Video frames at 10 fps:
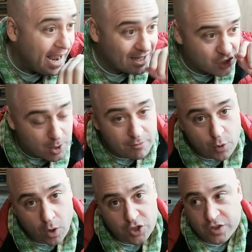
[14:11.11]
And some of
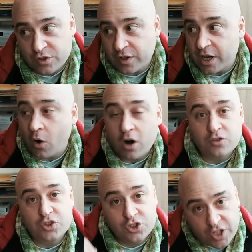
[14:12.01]
you watching this video
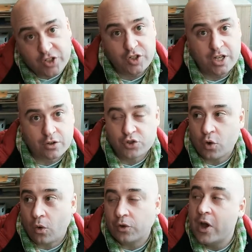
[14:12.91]
are 60 years
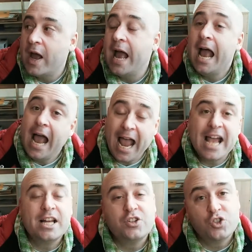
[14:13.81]
old,
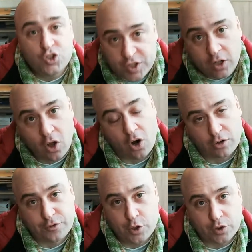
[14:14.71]
and it's still
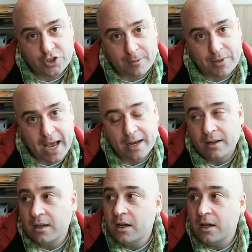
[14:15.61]
hard for you to accept that.